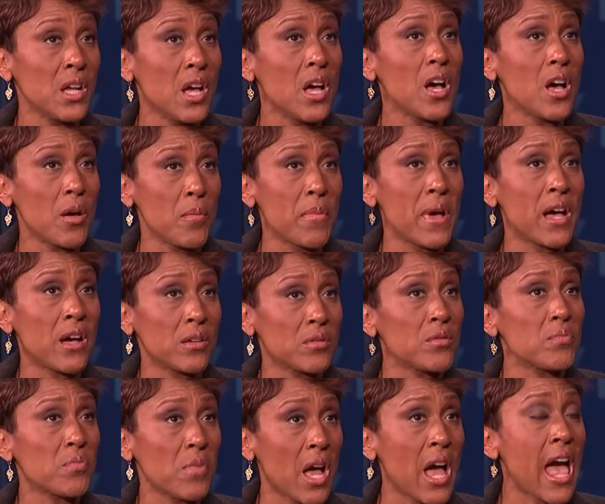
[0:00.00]
about
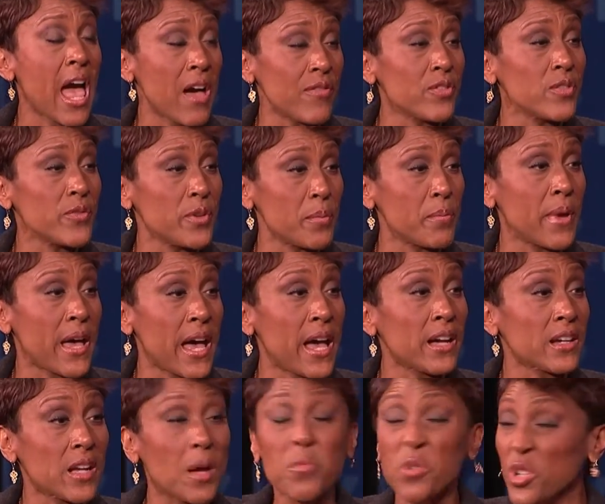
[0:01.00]
a half of it
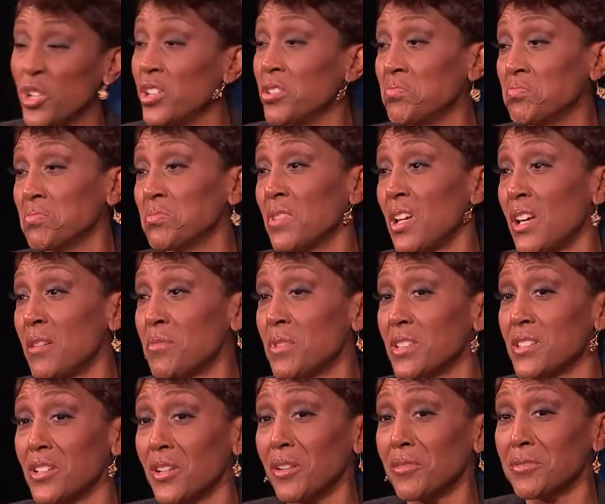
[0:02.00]
back. I'm good. I'm
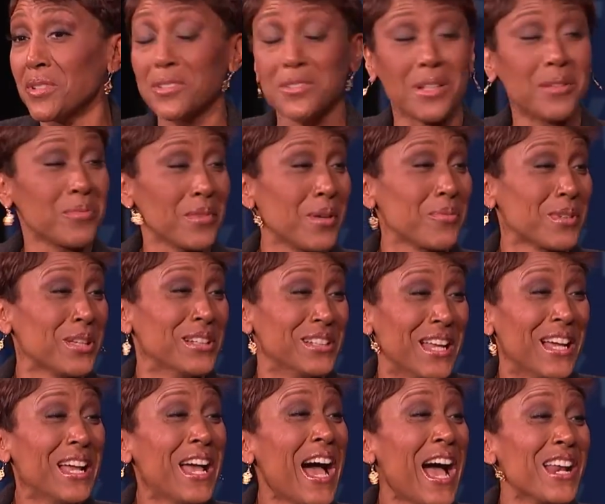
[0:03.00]

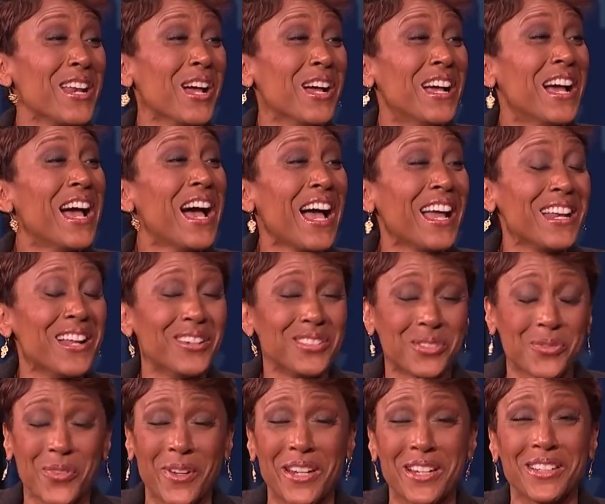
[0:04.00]
good. I know
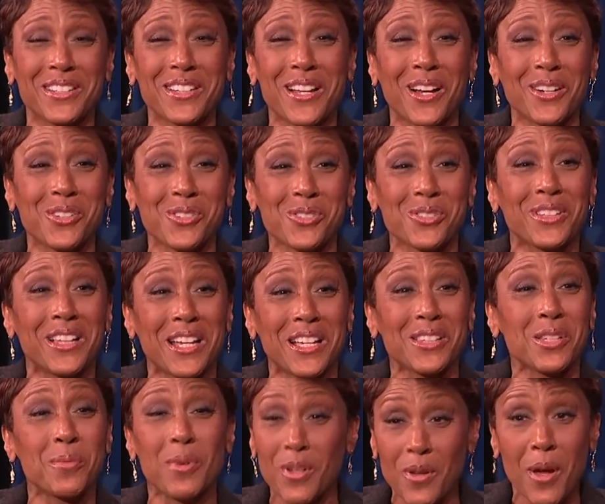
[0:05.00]
it's funny. The doctors are like a
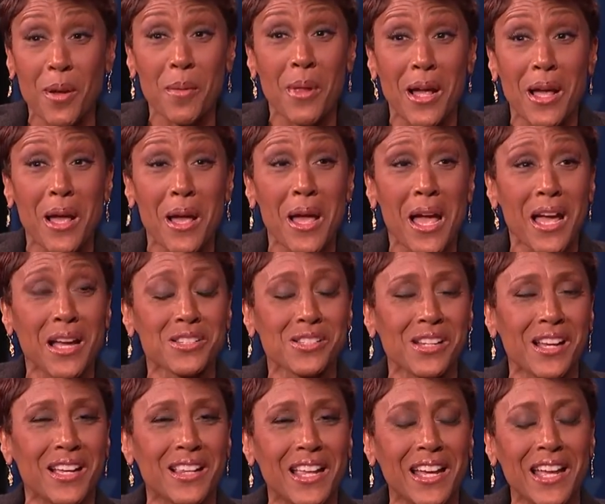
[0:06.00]
little. No, I
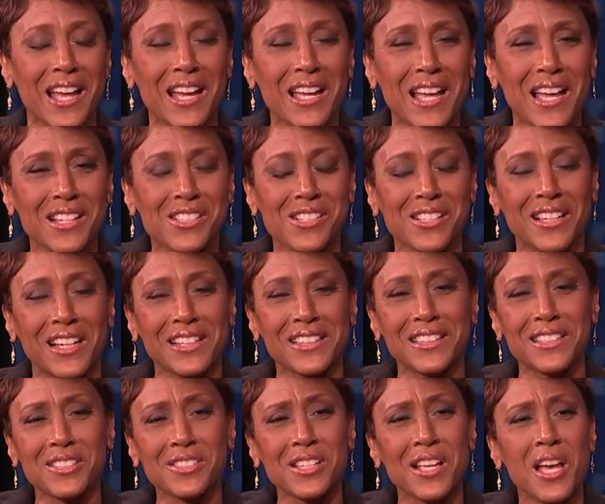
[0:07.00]
actually like
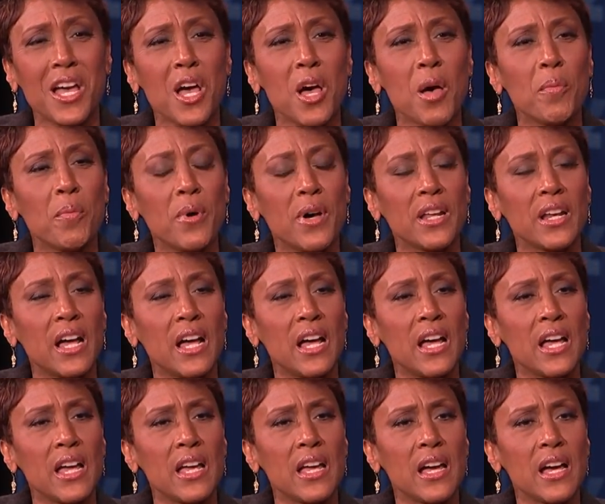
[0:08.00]
this. But
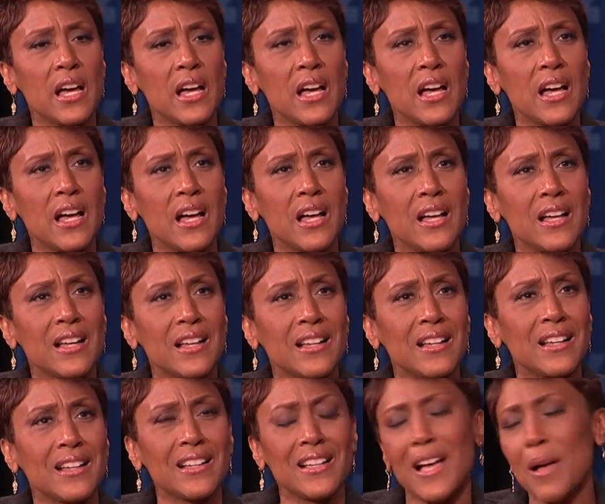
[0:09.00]

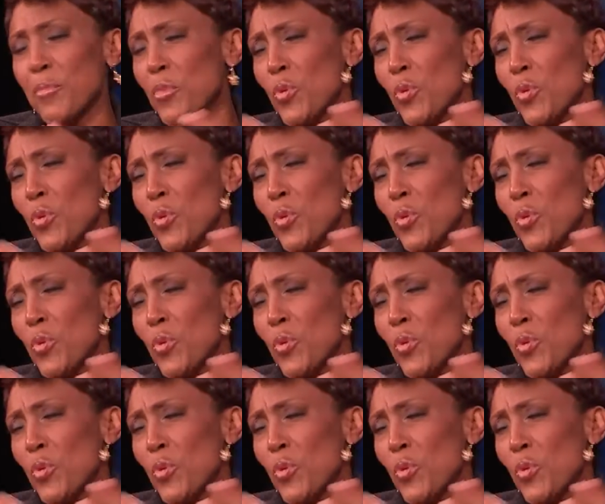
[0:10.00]
I'm a